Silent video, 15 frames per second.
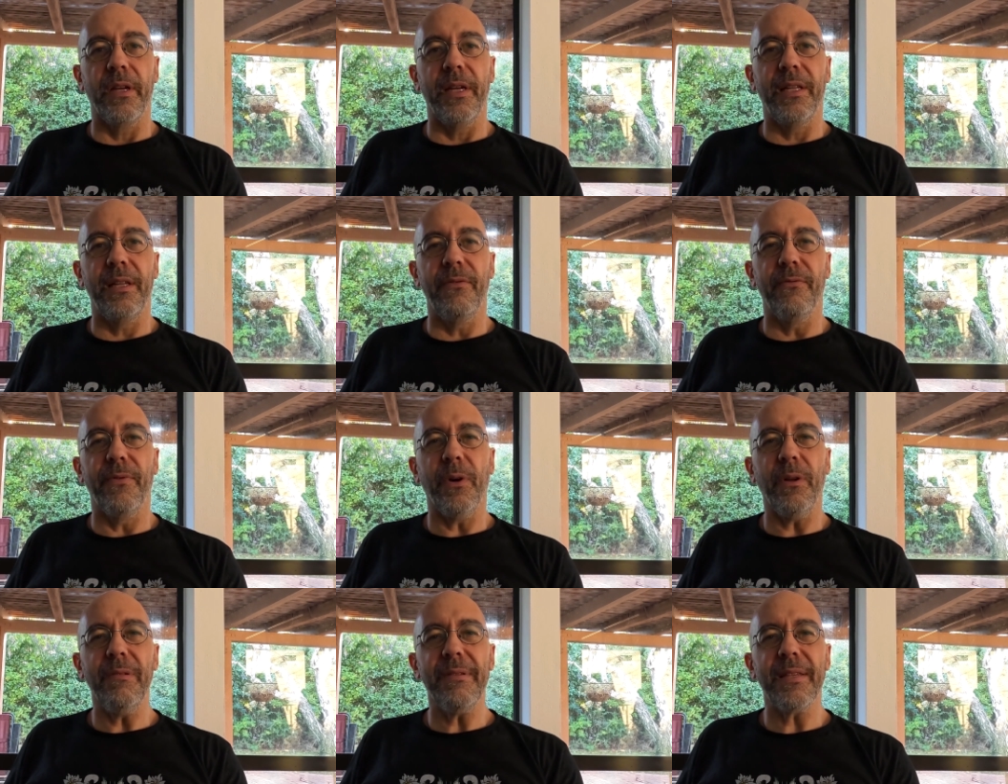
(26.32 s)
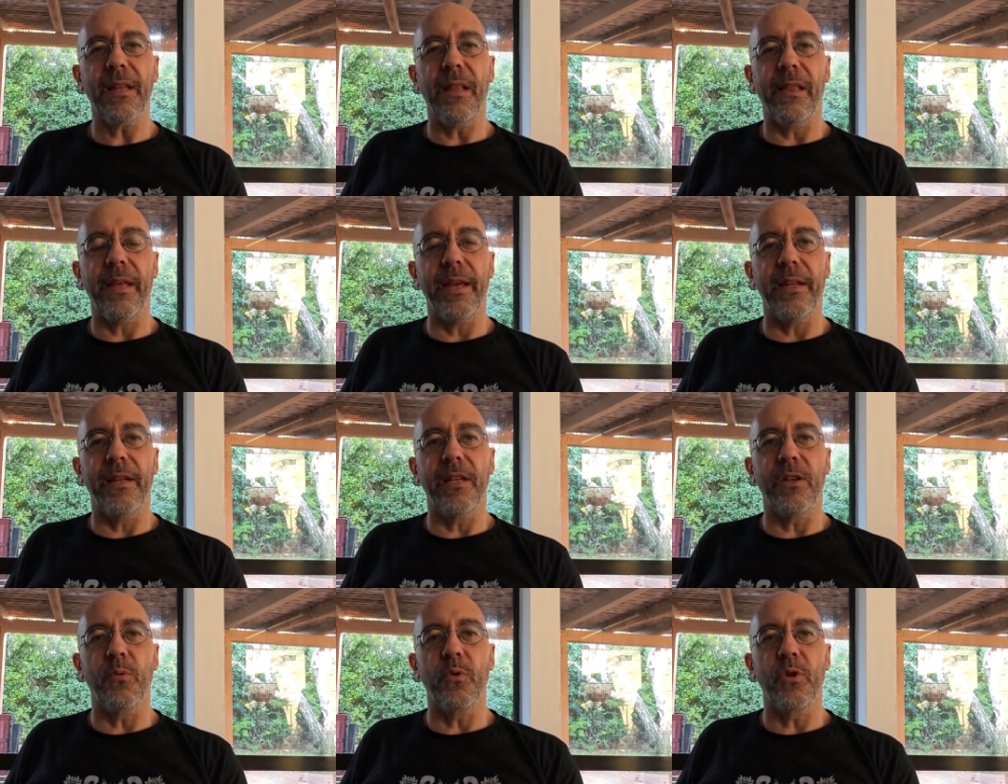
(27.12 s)
It involves a
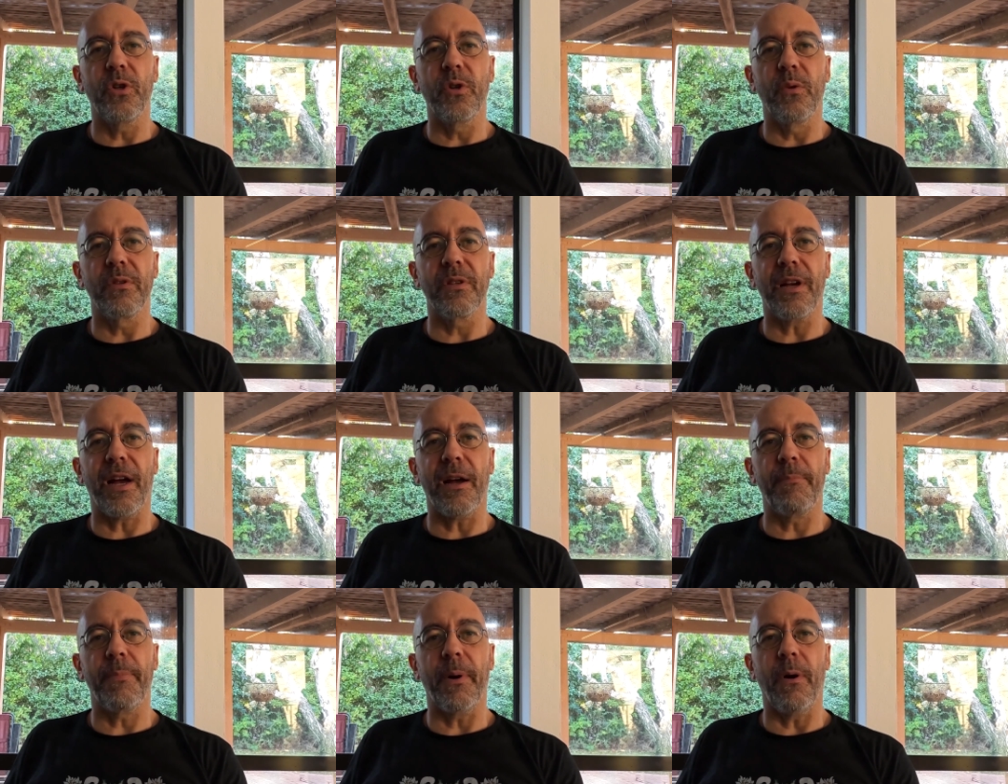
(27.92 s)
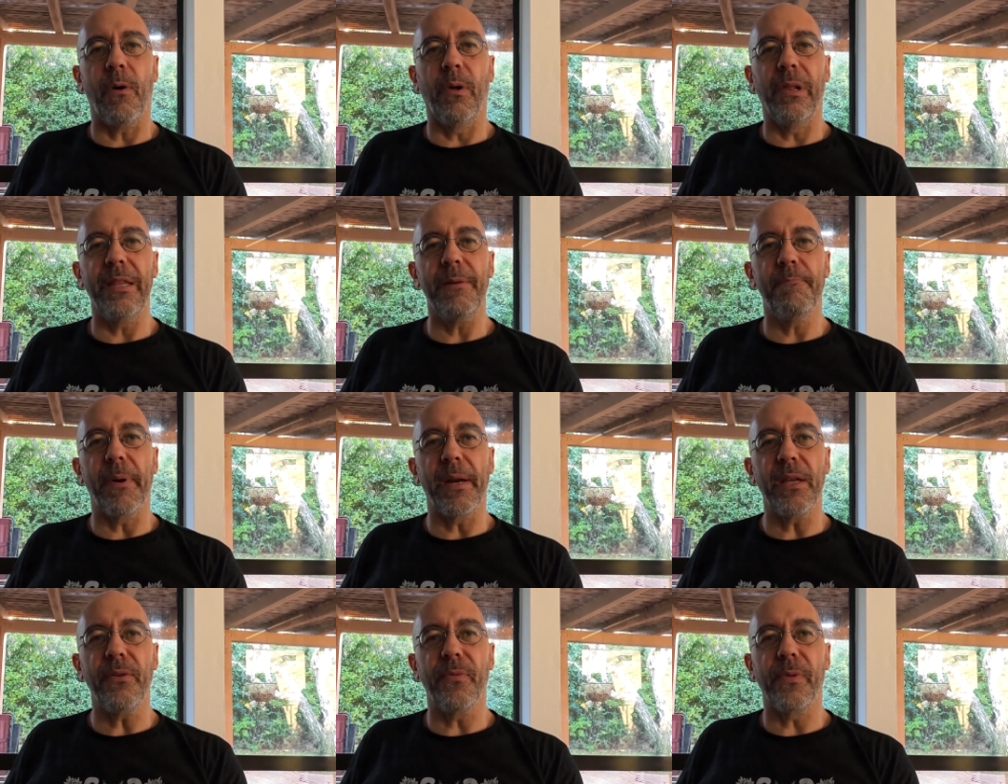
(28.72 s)
lady who shows up only
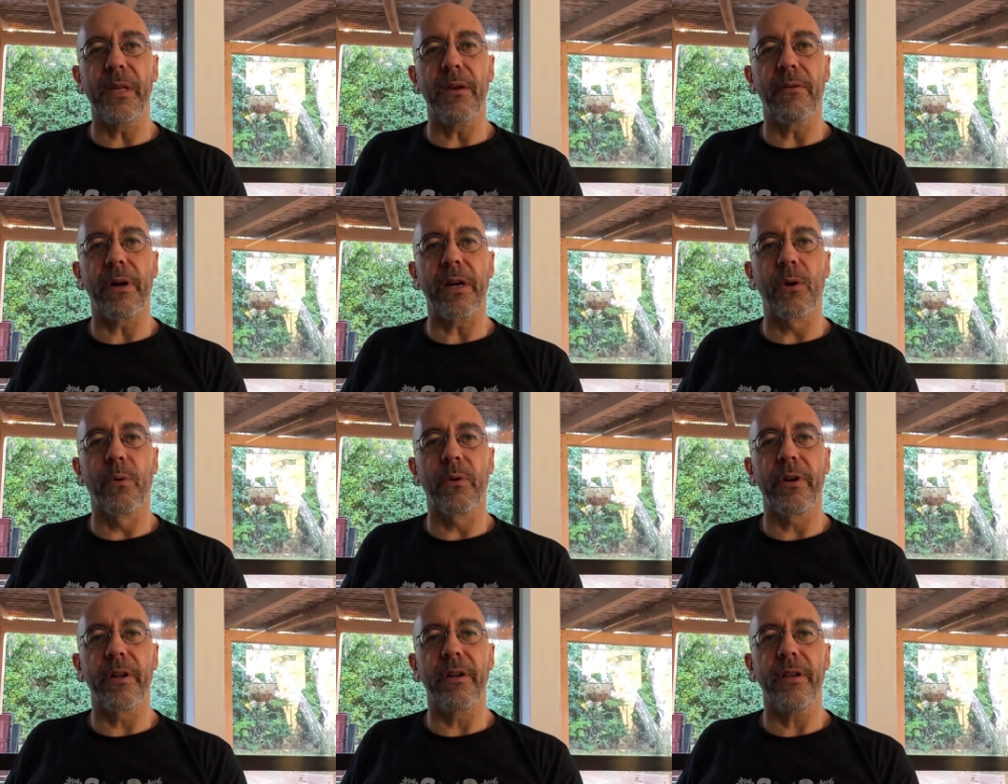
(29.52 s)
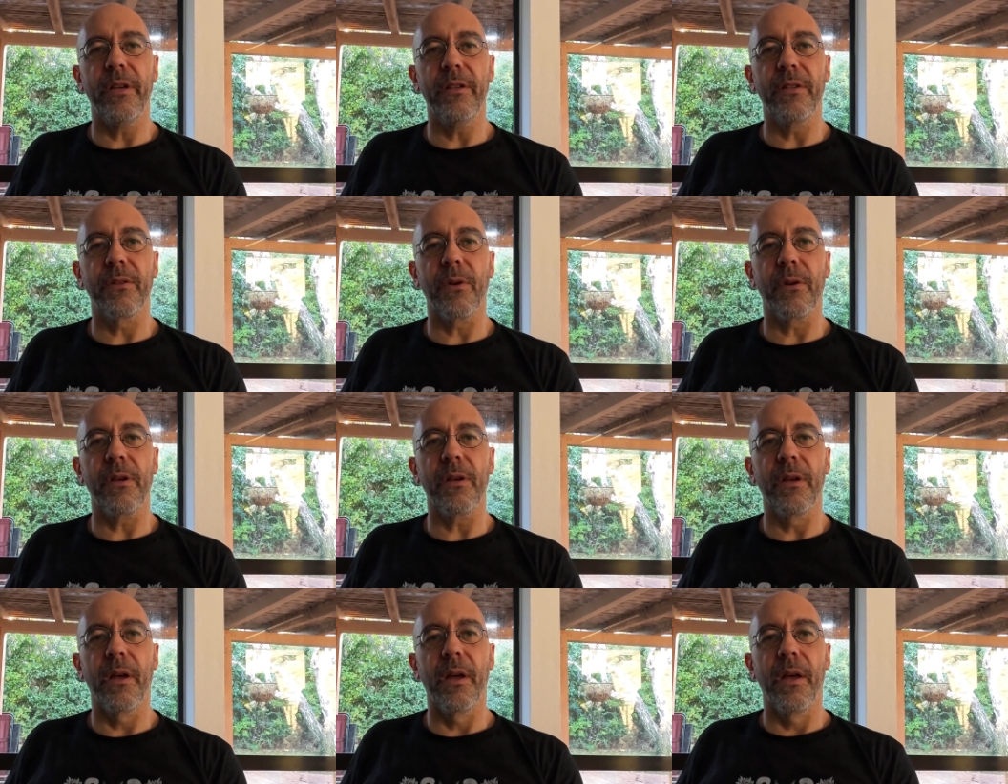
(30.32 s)
briefly in recorded
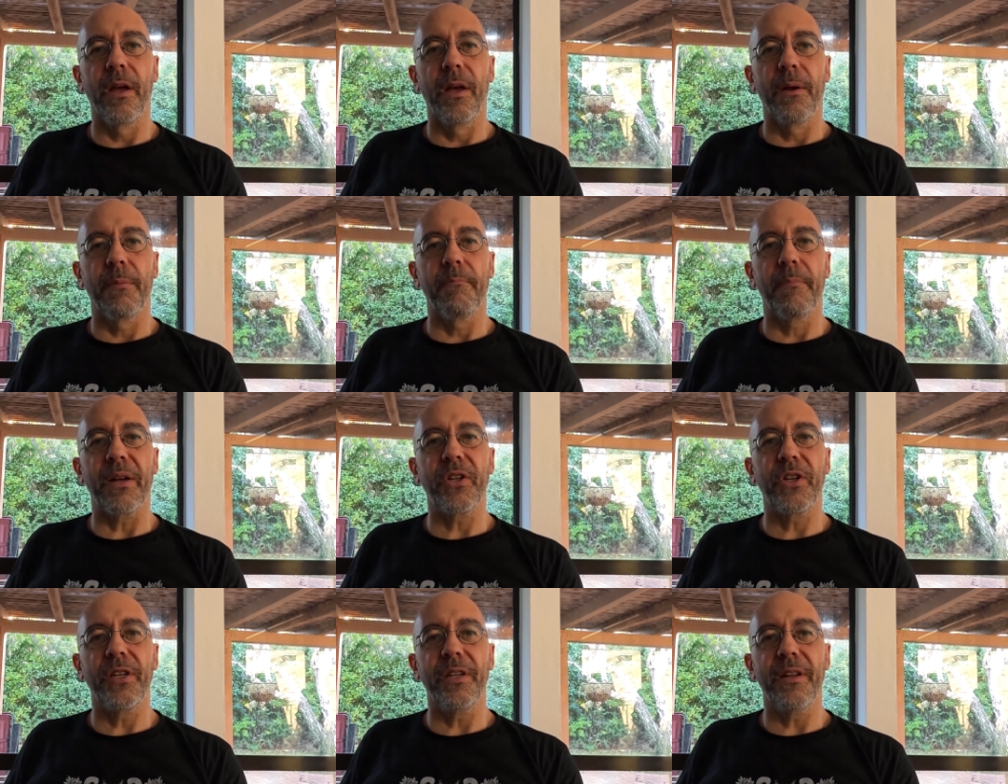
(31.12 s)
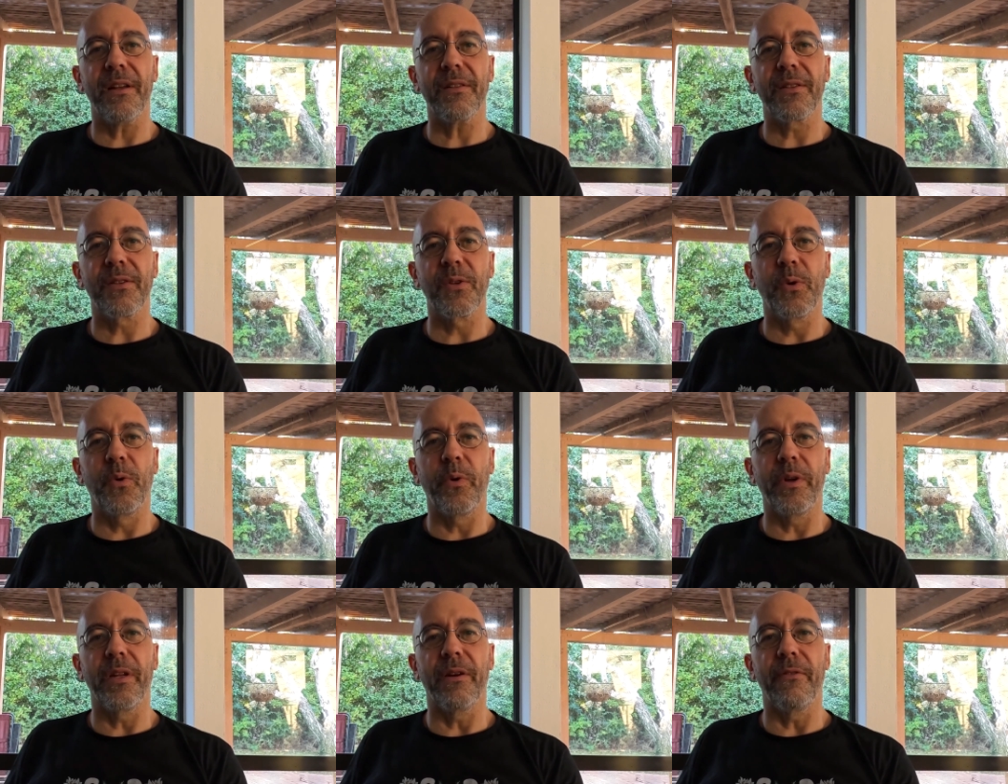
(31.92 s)
history, but she does
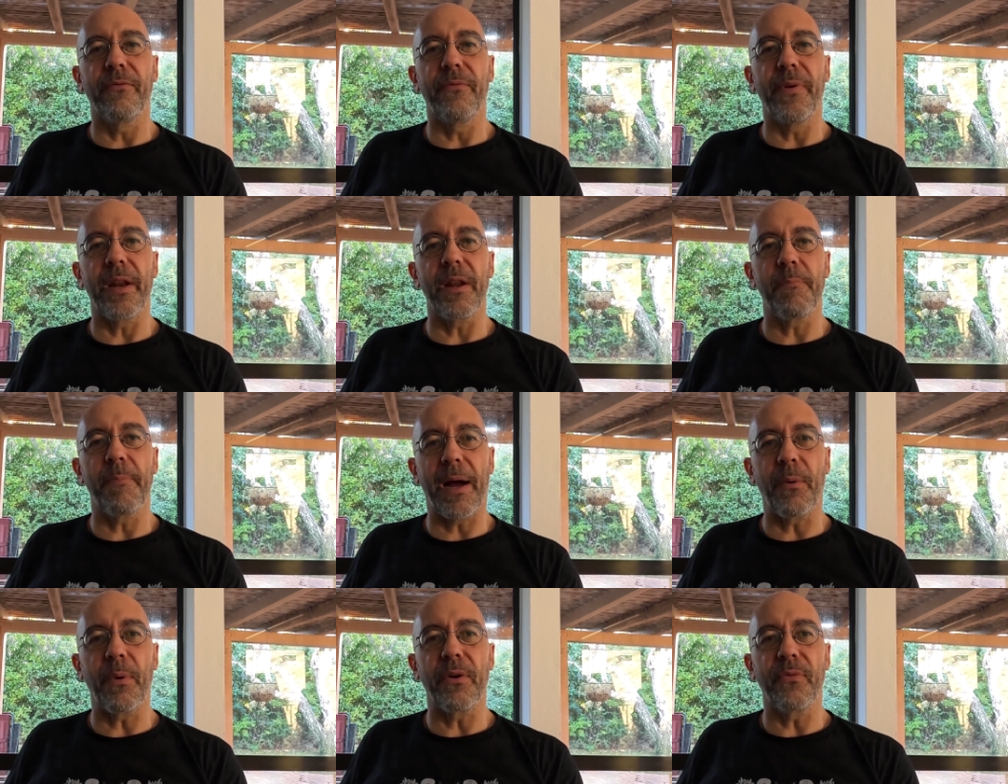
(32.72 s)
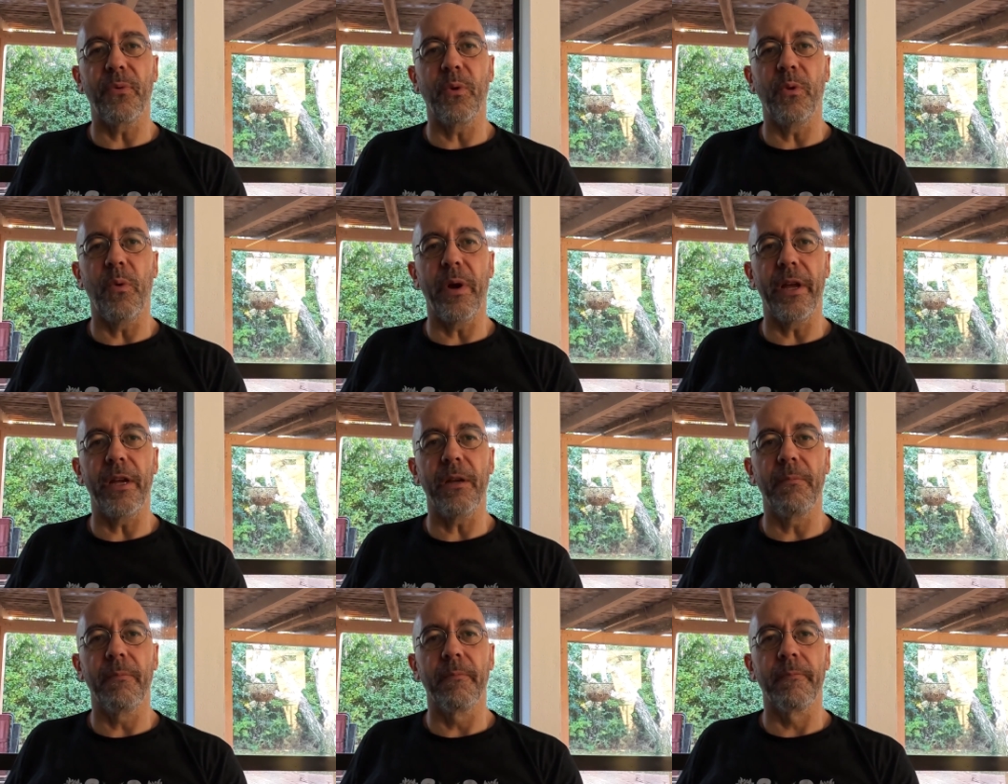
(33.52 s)
so in a very powerful
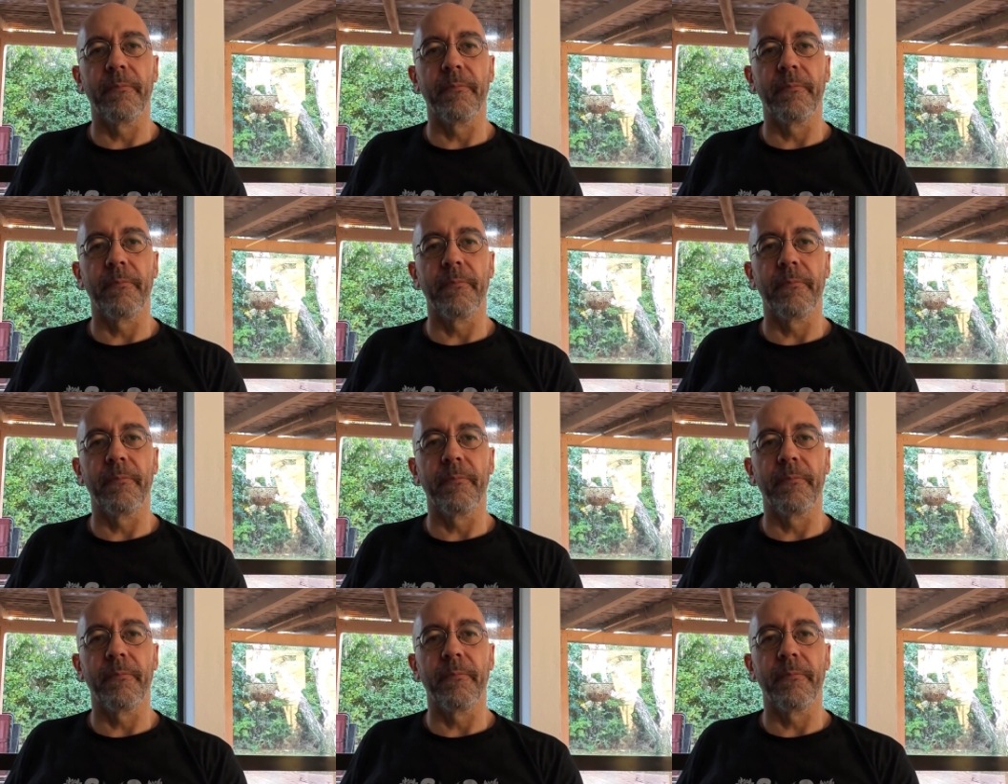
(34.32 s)
way.